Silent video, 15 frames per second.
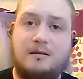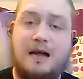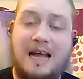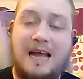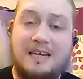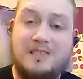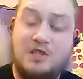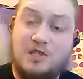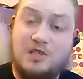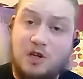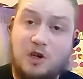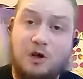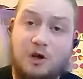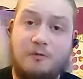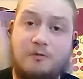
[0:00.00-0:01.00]
I had to
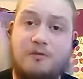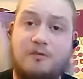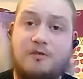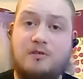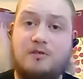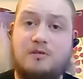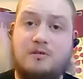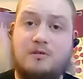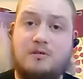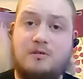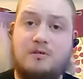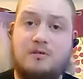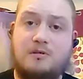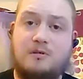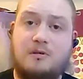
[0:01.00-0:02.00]
serve
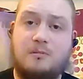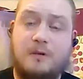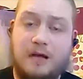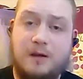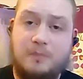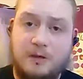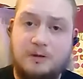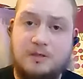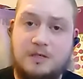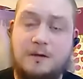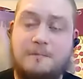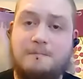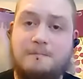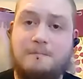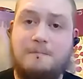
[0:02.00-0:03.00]
my abuser.